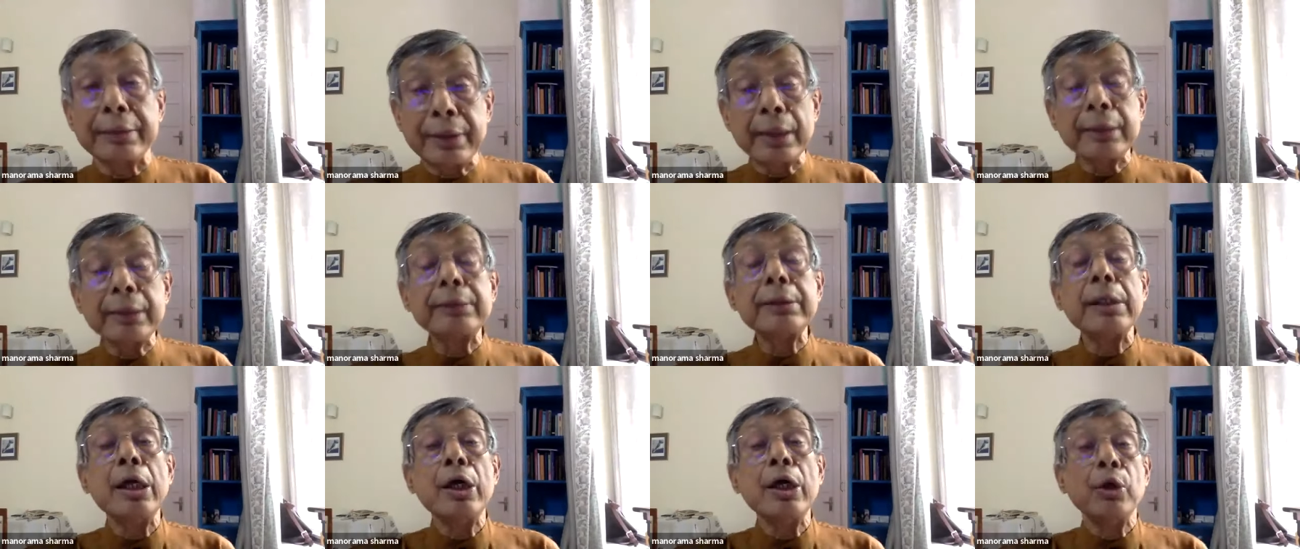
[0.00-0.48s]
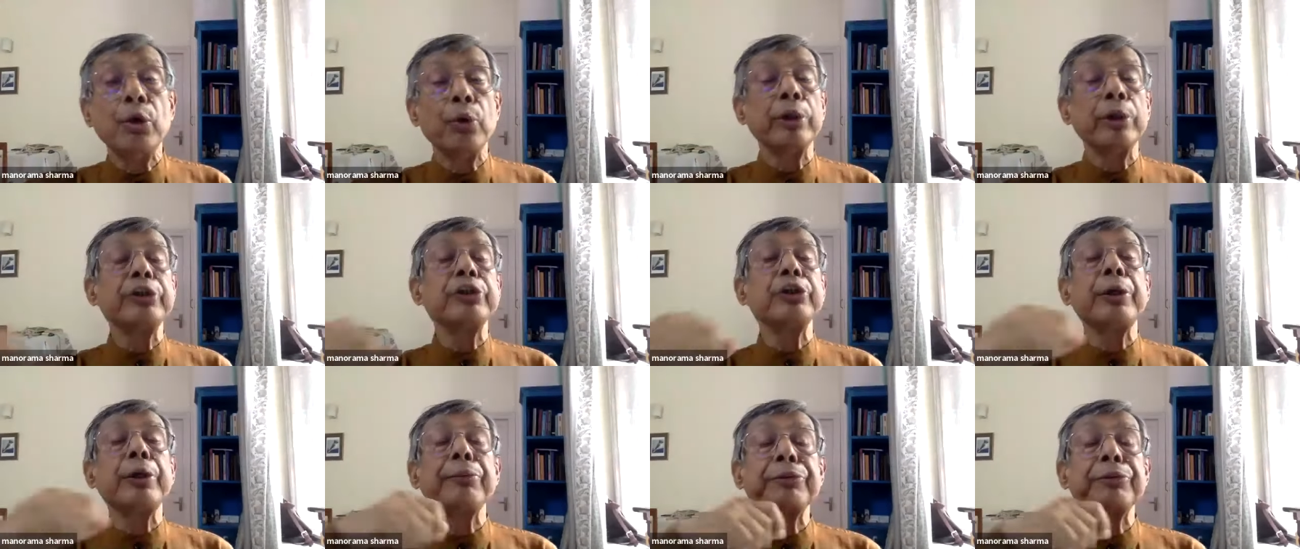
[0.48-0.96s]
others
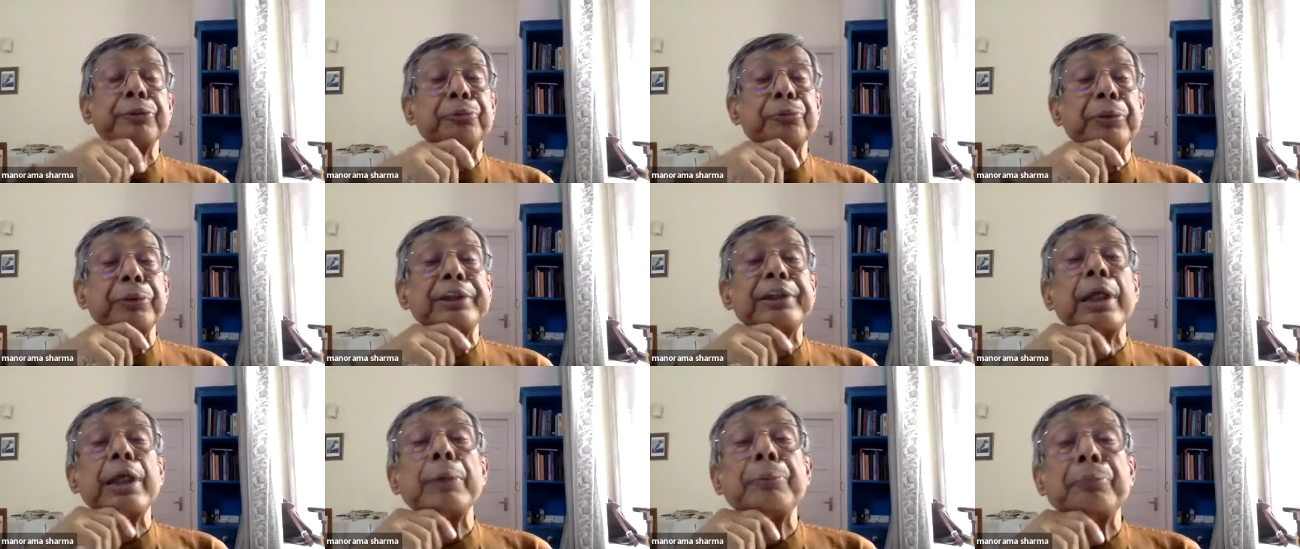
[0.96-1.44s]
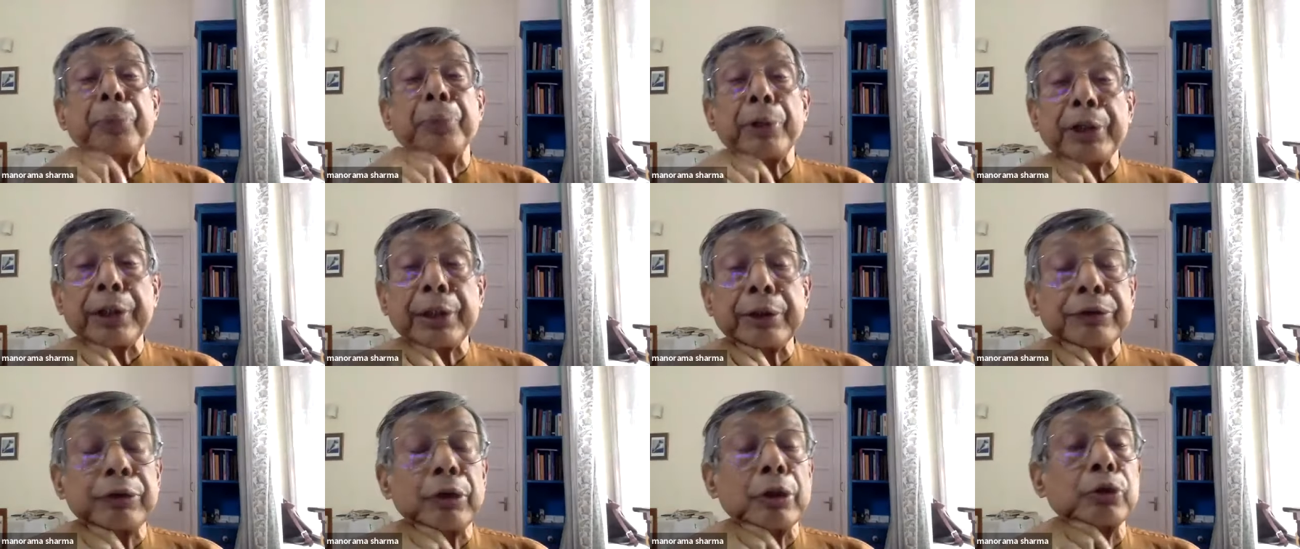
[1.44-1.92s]
when you give special
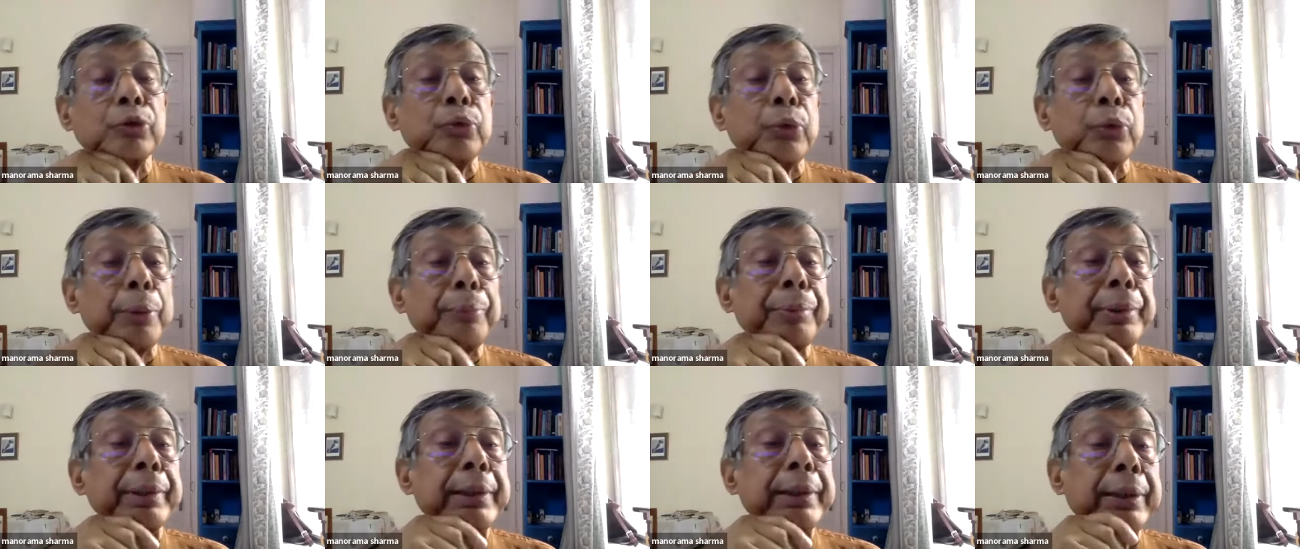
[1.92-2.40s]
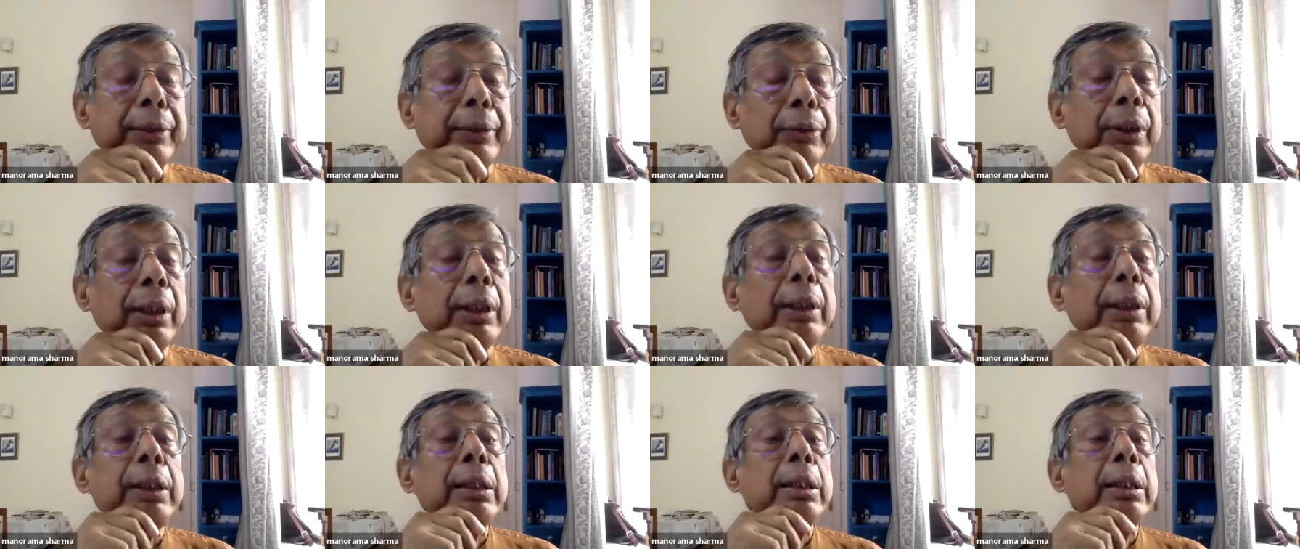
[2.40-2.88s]
protection to a
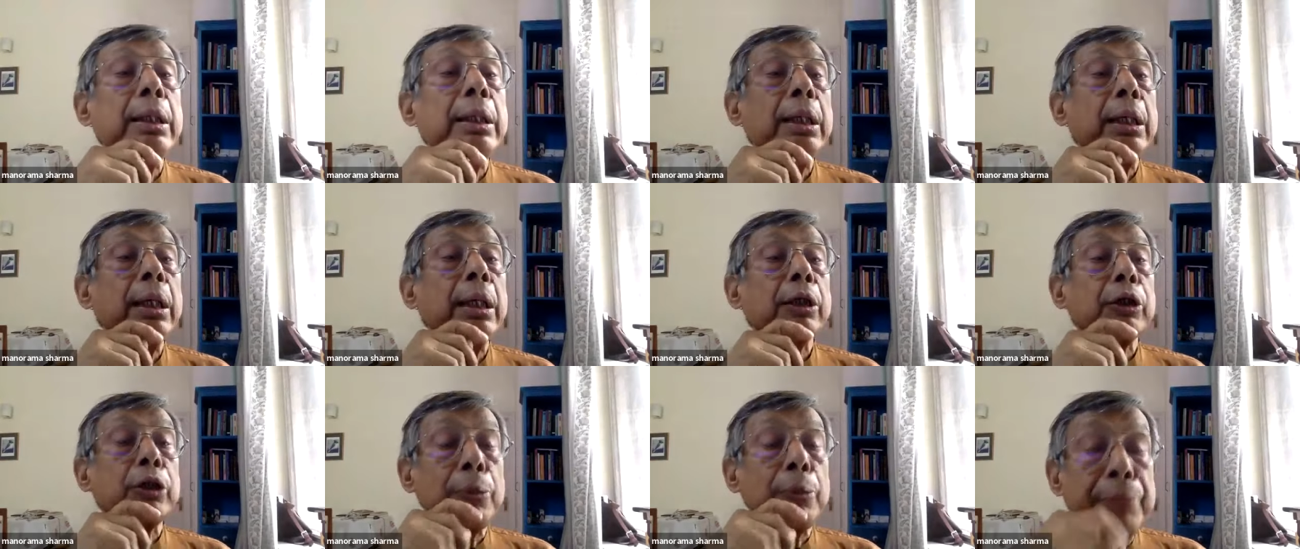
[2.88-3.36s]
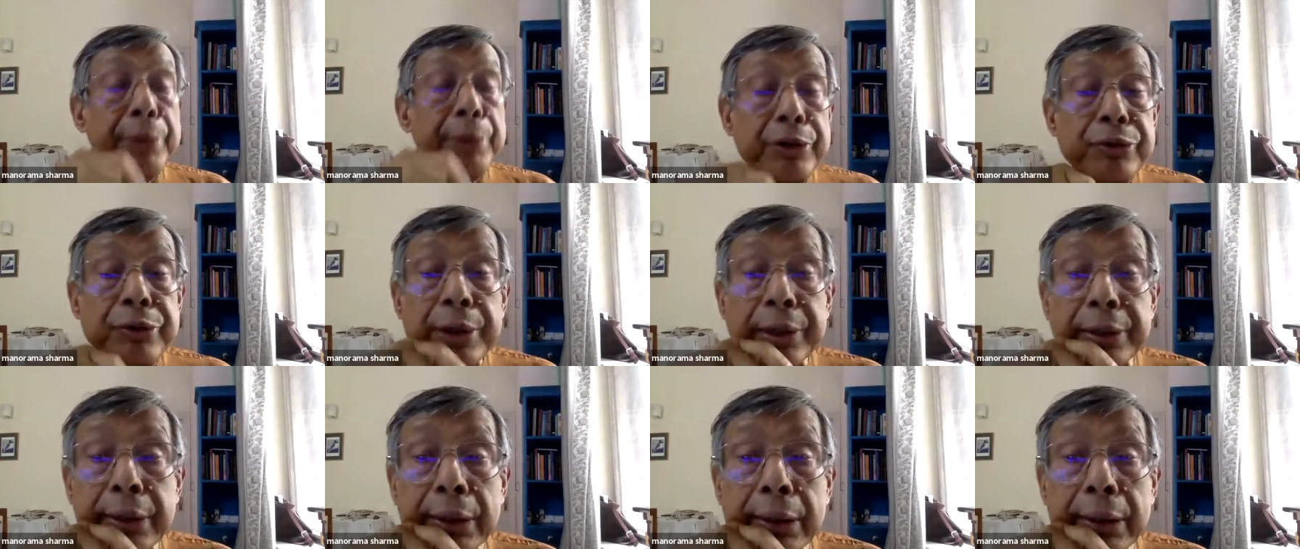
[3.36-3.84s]
particular
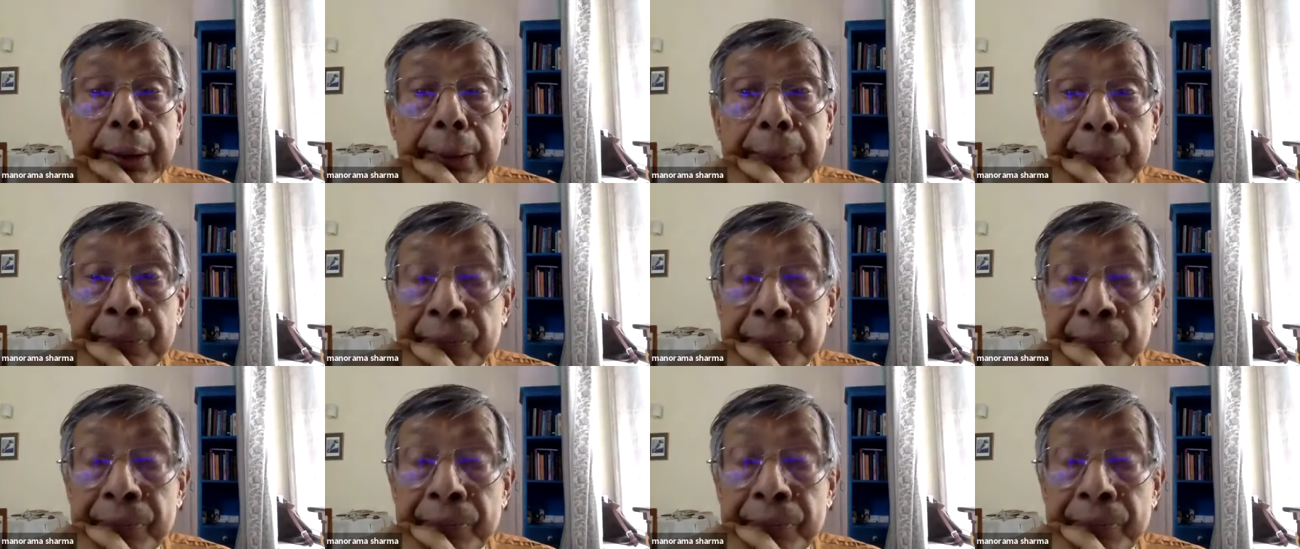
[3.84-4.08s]
community.